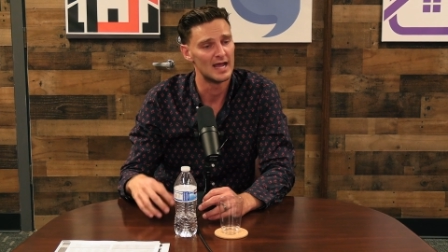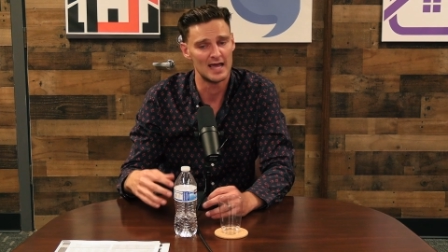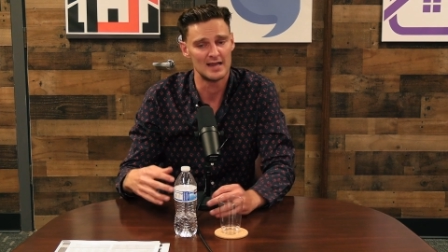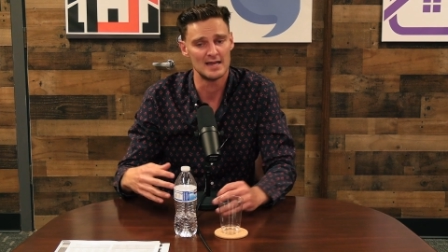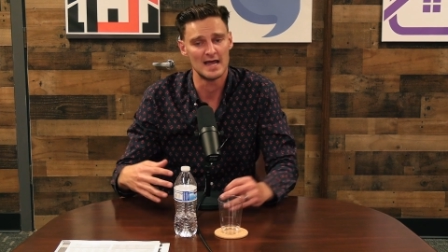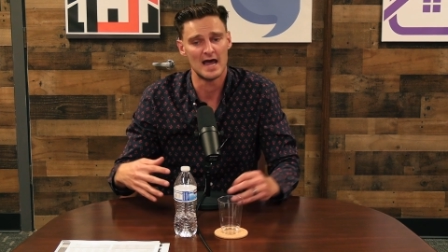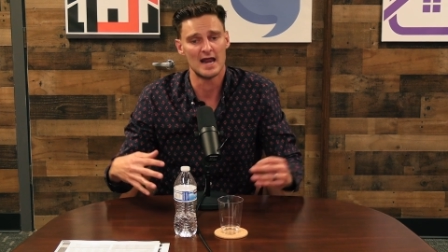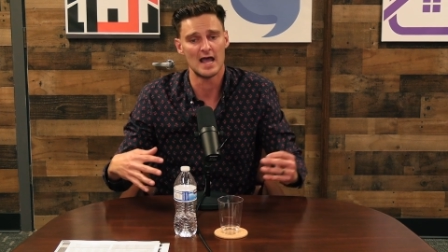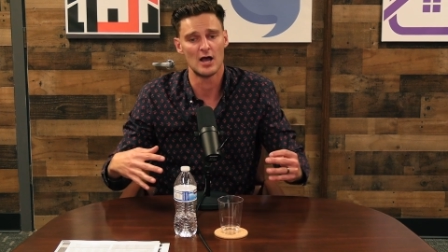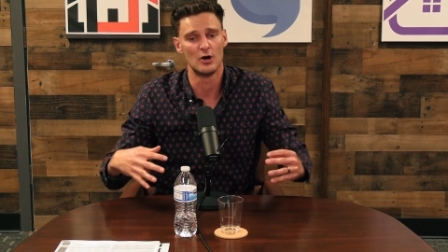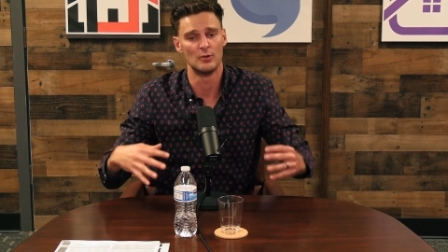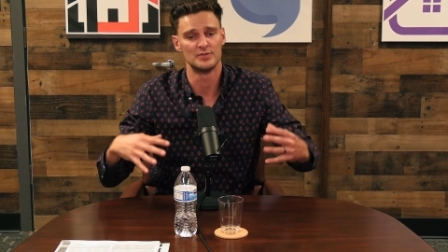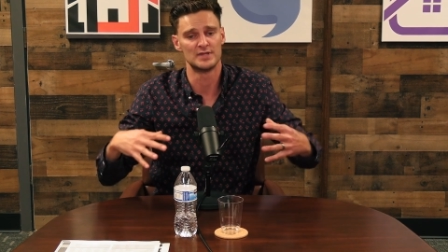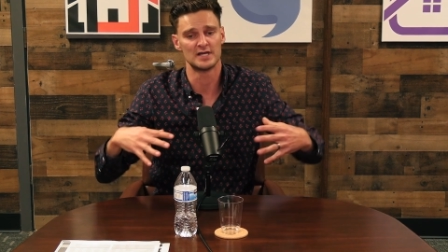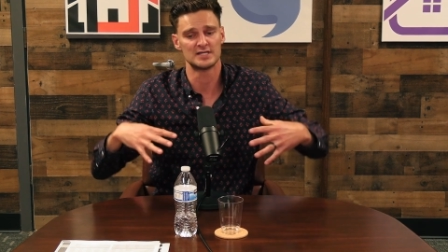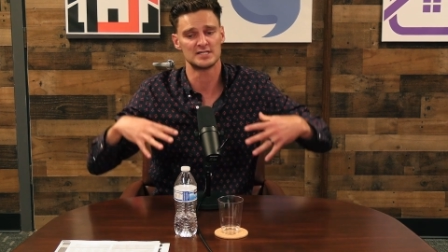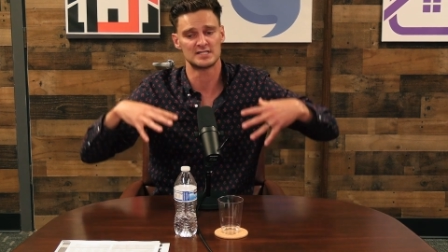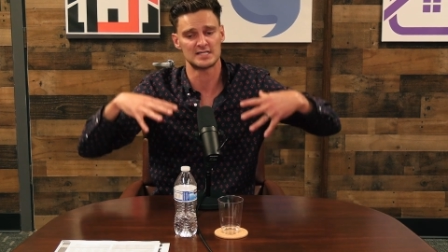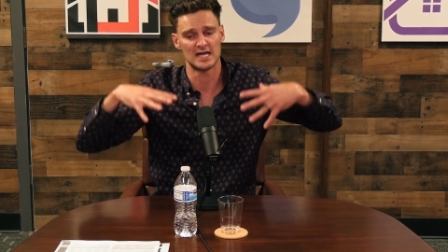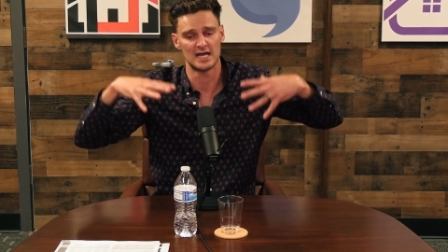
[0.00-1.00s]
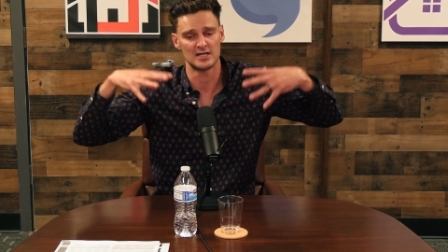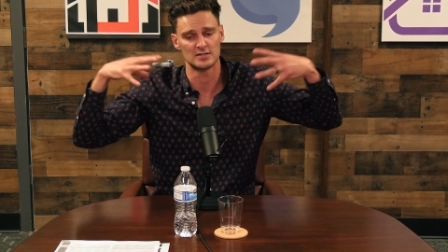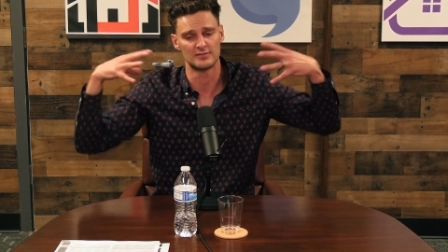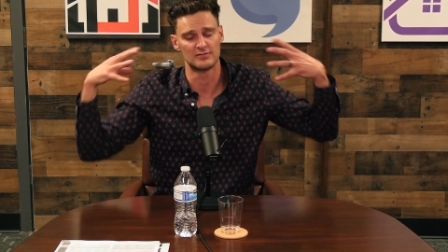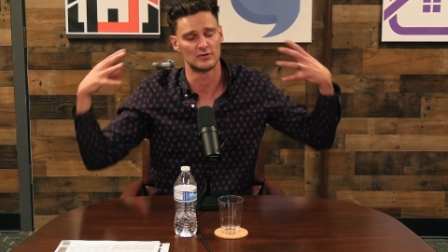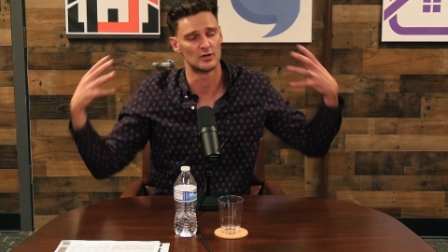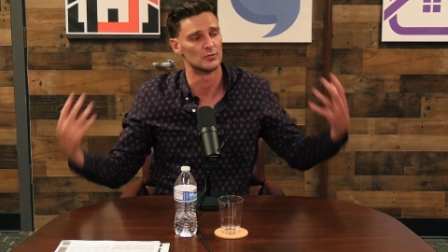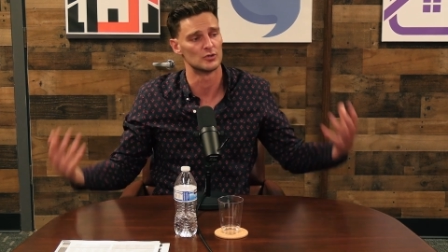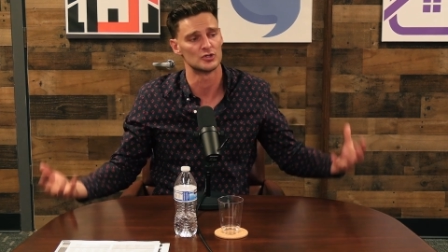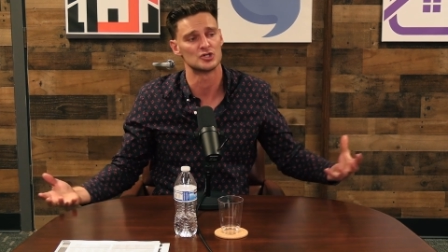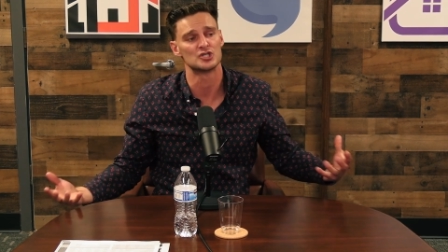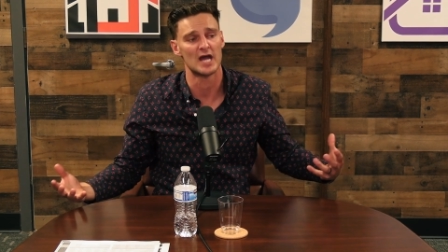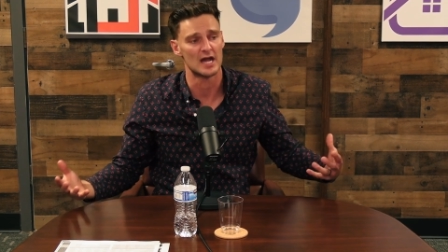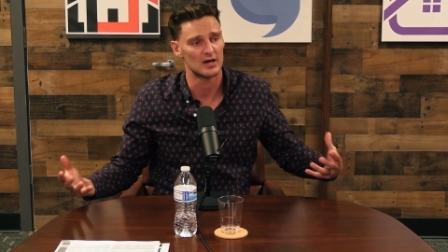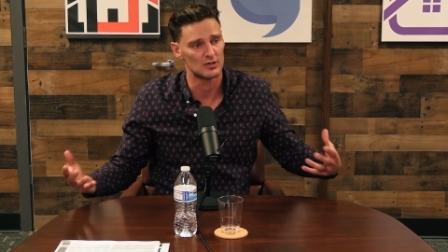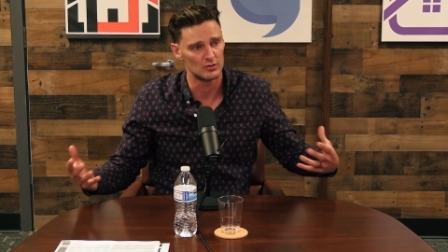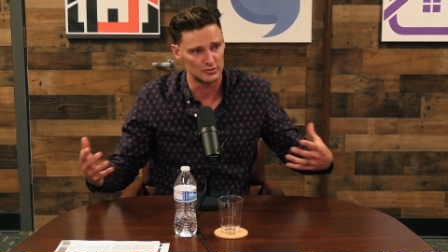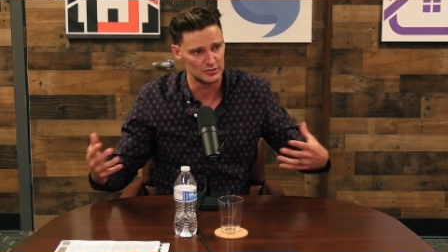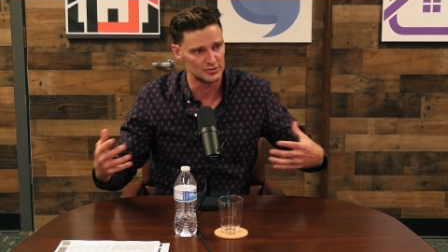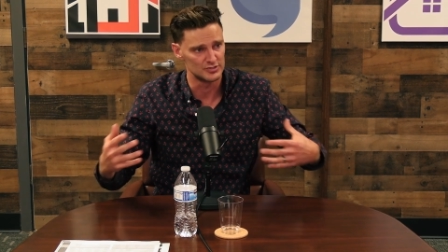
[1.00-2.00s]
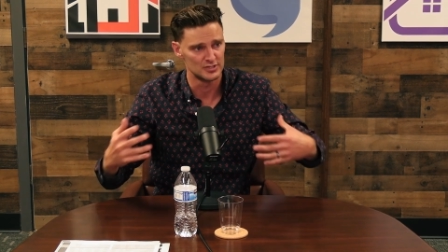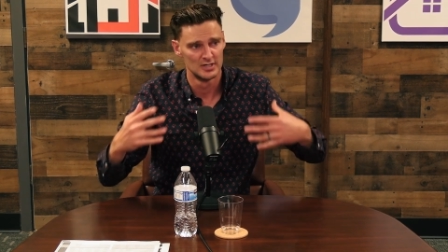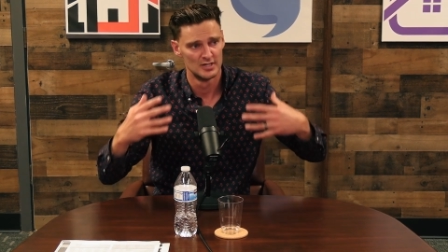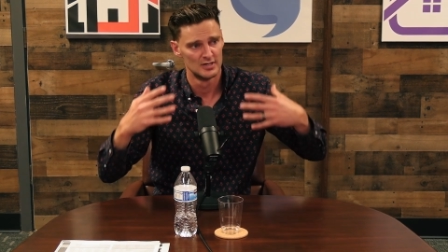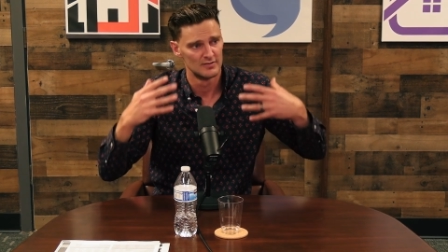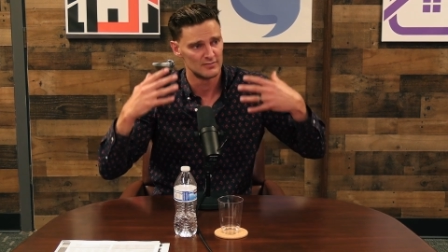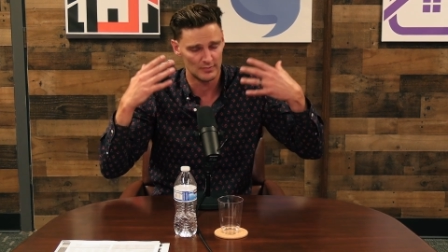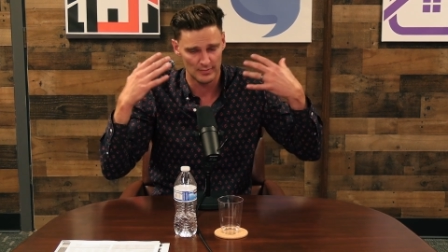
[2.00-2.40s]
And that helped, that just takes off a lot more shackles